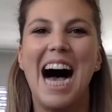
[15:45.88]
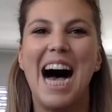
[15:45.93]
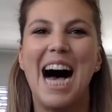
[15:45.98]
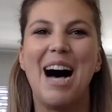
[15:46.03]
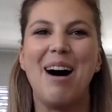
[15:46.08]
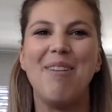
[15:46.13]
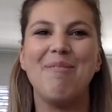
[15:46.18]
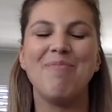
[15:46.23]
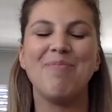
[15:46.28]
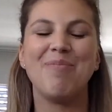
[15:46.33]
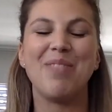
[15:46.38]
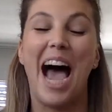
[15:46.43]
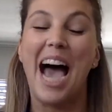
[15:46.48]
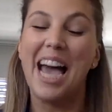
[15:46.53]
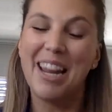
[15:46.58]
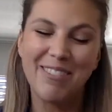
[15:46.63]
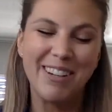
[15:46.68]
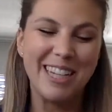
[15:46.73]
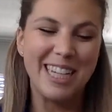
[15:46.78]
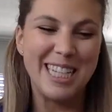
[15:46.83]
I
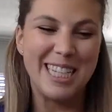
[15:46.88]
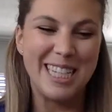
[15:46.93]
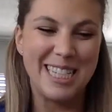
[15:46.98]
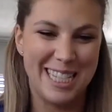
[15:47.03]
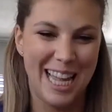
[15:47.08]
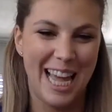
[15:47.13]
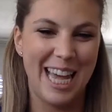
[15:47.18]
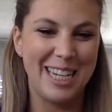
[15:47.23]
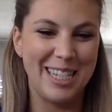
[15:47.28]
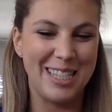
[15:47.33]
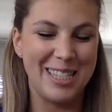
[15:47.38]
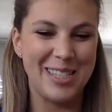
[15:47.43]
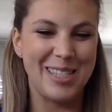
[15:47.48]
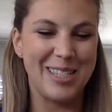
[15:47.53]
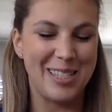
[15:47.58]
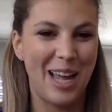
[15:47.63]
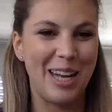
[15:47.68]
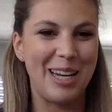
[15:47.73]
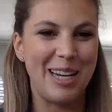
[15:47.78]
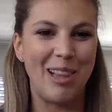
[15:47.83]
really decided to
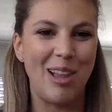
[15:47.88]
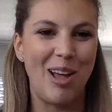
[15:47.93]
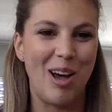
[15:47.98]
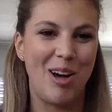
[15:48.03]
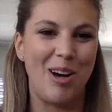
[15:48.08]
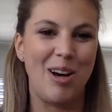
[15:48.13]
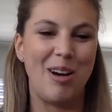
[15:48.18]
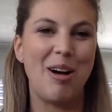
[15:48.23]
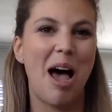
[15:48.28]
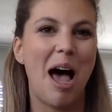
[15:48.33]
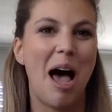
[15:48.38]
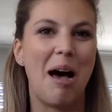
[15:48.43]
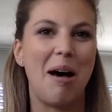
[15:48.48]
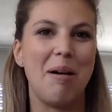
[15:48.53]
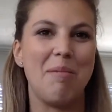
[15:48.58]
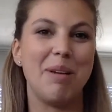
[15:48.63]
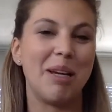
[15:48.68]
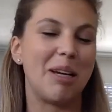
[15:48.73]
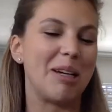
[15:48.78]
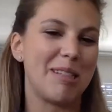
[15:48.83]
study law
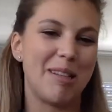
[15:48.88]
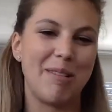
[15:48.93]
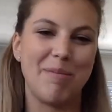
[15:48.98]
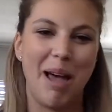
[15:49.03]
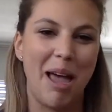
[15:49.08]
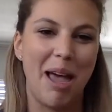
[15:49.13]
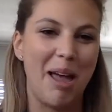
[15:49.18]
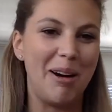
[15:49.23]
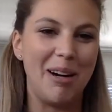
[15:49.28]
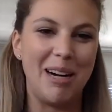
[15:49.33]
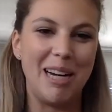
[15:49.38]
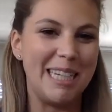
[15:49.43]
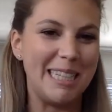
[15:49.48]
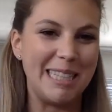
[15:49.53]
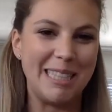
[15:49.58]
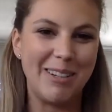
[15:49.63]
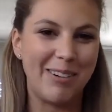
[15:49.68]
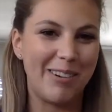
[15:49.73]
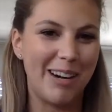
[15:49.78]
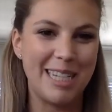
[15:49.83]
because of my early
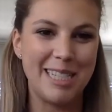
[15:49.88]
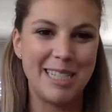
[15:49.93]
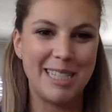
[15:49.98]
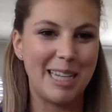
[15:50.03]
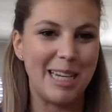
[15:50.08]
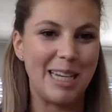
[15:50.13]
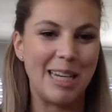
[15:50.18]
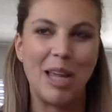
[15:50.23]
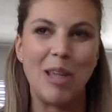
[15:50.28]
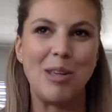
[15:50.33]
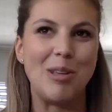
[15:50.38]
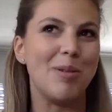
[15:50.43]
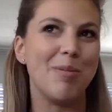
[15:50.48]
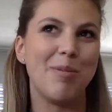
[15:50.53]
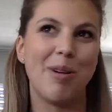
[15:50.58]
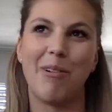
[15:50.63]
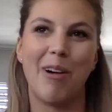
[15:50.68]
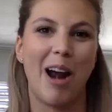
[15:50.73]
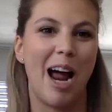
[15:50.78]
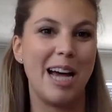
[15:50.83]
interest in
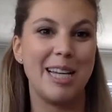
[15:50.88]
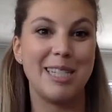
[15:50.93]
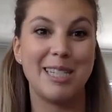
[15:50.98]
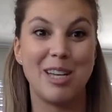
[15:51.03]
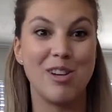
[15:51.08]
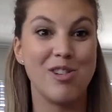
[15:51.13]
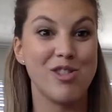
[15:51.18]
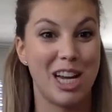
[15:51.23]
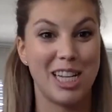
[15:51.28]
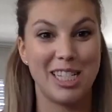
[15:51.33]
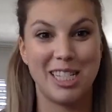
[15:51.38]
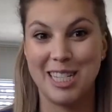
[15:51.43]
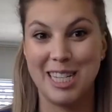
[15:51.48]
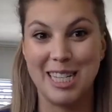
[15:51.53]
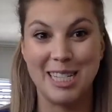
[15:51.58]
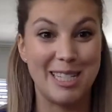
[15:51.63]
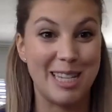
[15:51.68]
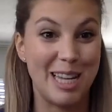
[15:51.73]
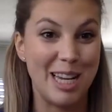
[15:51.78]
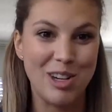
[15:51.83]
human rights and
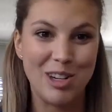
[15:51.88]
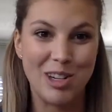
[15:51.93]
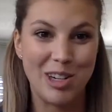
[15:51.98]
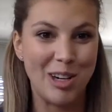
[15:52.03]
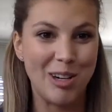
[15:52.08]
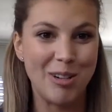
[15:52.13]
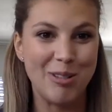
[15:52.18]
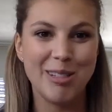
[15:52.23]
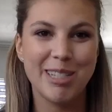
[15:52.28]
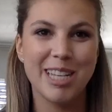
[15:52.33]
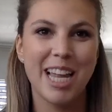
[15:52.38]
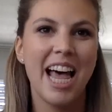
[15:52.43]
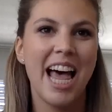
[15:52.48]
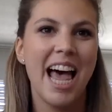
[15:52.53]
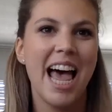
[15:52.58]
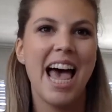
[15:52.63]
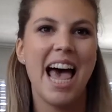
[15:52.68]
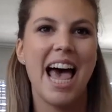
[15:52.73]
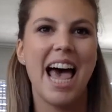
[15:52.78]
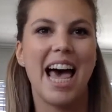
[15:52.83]
justice issues.
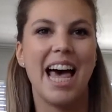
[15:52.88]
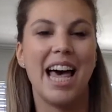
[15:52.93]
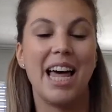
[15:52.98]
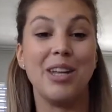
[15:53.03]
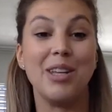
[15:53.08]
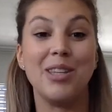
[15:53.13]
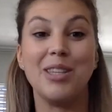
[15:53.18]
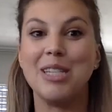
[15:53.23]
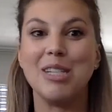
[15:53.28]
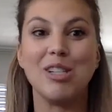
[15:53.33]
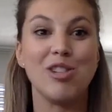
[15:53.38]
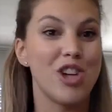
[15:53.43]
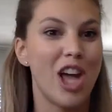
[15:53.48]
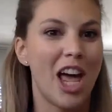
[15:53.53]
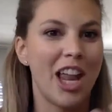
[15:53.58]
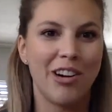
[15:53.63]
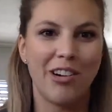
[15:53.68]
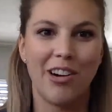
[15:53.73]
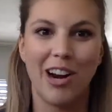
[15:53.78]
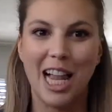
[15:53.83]
And this
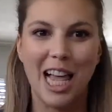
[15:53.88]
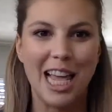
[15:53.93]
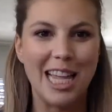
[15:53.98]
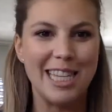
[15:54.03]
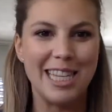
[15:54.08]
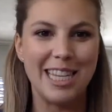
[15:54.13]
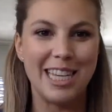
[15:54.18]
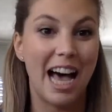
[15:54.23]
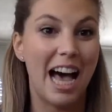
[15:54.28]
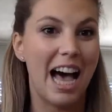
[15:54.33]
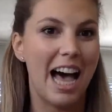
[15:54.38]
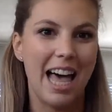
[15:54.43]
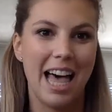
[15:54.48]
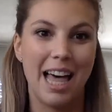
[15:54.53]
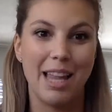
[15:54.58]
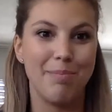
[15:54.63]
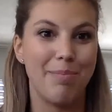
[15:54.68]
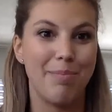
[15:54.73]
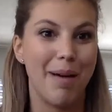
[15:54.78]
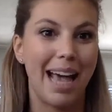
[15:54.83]
general idea I
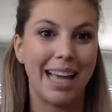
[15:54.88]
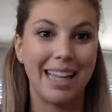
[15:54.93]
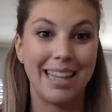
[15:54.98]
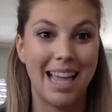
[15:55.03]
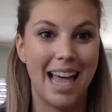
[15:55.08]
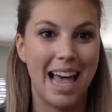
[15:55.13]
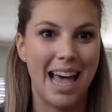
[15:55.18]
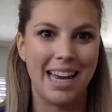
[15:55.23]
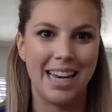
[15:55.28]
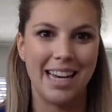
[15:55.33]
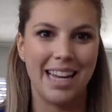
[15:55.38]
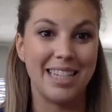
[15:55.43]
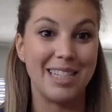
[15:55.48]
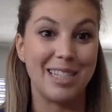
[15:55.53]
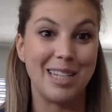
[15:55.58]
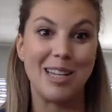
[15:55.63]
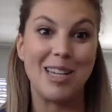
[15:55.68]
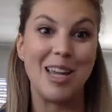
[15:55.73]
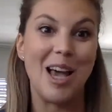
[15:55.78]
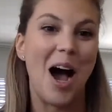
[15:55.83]
had back then
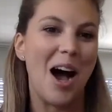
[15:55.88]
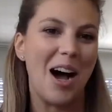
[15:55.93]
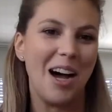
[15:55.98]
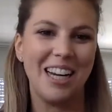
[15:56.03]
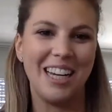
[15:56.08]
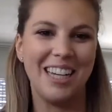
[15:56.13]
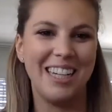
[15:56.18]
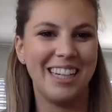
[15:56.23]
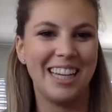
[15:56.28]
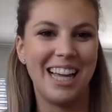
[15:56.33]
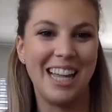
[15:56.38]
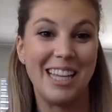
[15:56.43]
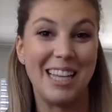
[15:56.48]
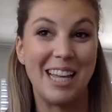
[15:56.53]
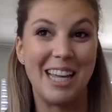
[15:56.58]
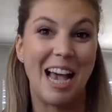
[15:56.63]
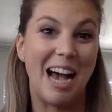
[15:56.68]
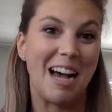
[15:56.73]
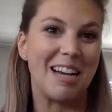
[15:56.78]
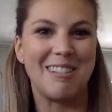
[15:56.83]
as a
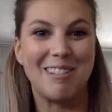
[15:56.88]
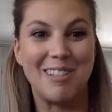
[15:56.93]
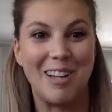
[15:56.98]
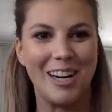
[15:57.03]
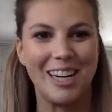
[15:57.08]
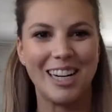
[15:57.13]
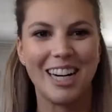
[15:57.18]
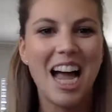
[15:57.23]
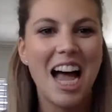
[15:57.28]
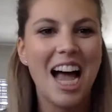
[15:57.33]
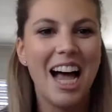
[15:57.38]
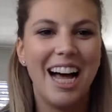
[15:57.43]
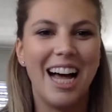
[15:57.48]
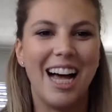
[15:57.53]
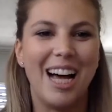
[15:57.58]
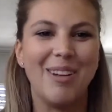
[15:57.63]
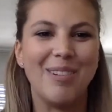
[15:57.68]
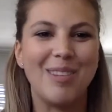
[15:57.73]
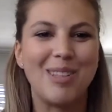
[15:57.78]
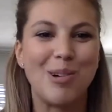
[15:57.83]
youngster
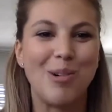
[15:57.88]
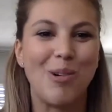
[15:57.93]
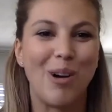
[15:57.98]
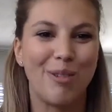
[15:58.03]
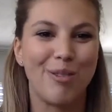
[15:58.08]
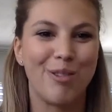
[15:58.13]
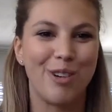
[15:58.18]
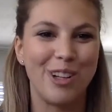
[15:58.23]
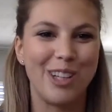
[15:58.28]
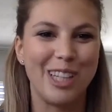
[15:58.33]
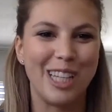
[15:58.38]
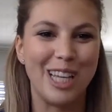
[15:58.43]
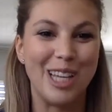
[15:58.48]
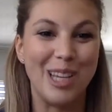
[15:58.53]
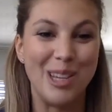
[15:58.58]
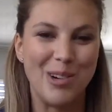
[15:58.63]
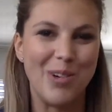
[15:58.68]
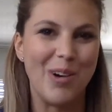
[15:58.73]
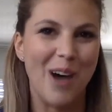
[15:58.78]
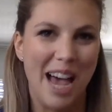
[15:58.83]
to work for the
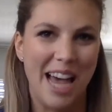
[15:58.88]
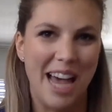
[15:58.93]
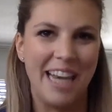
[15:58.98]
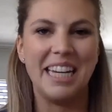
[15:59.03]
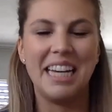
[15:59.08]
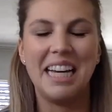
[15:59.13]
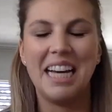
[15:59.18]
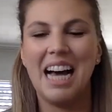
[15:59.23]
UN.